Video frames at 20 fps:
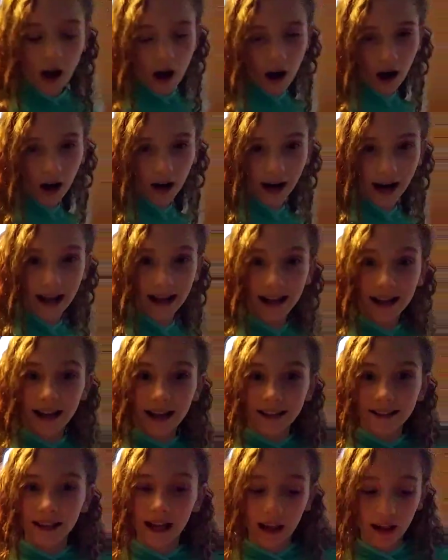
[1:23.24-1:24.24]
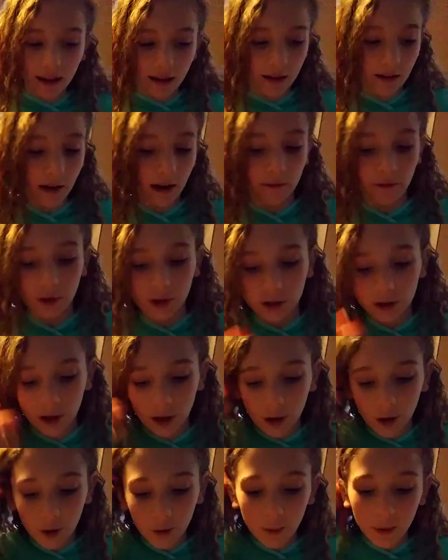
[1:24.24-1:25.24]
alright, now that you have your
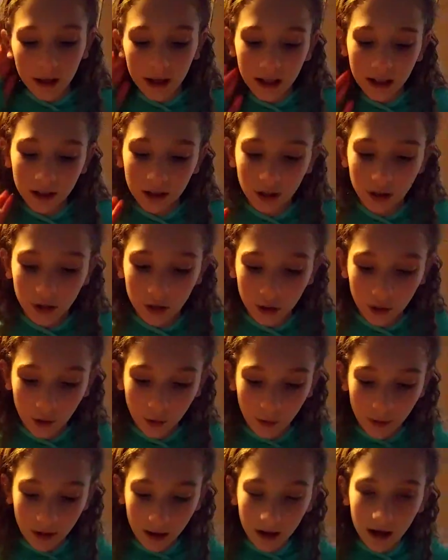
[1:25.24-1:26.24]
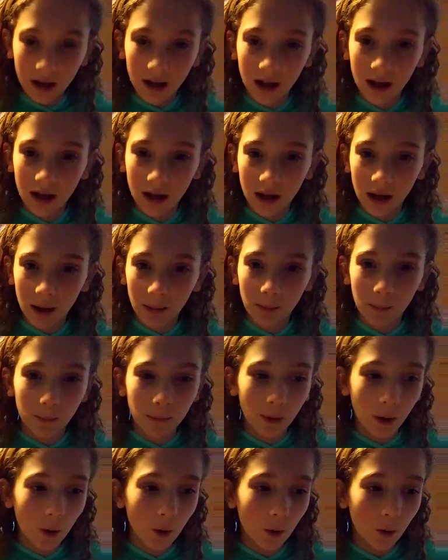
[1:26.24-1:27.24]
glue in your
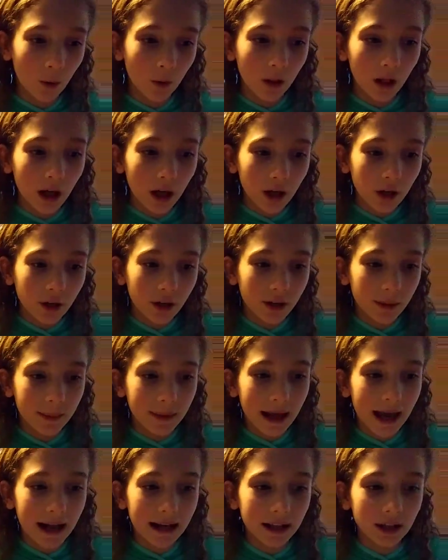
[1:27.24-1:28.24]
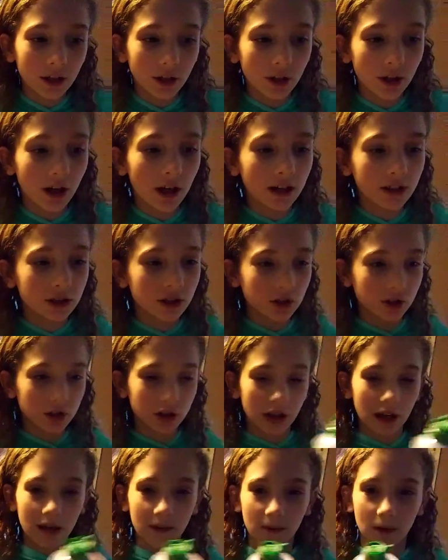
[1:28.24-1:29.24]
bowl, you're going to be adding your
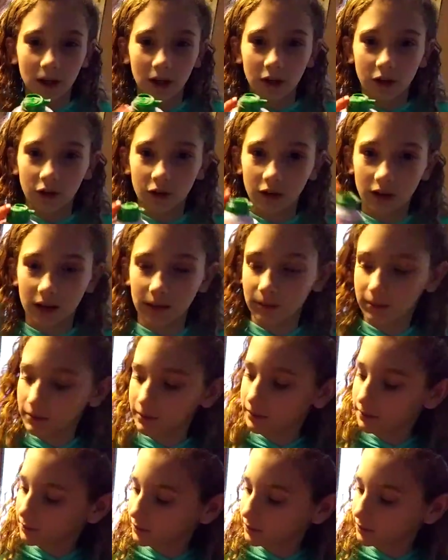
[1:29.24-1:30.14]
shaving cream.